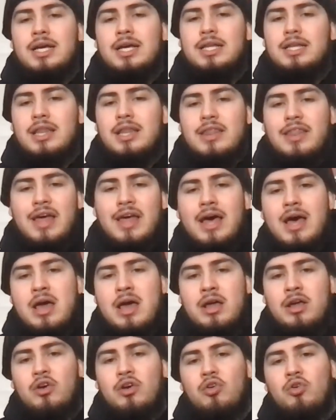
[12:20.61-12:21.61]
that
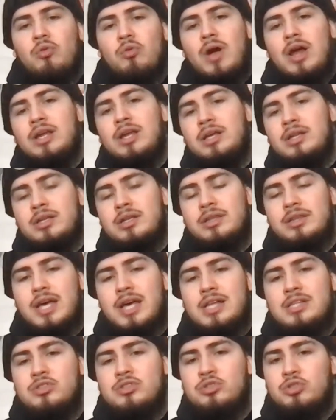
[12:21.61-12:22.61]
credit
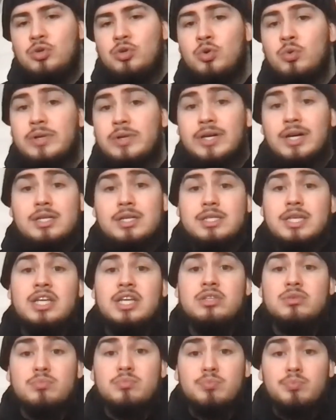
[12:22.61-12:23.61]
that's due because
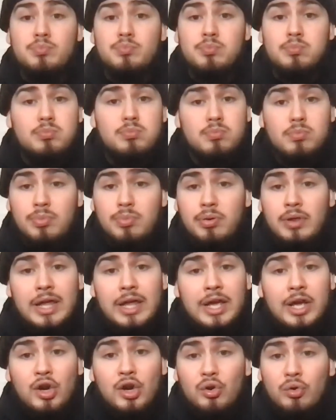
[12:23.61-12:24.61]
he's
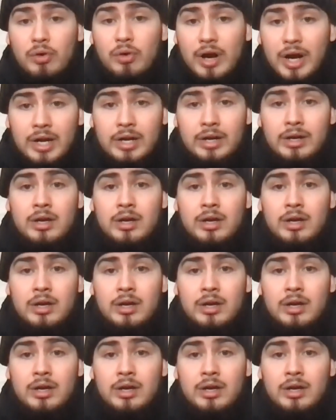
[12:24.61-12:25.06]
playing great,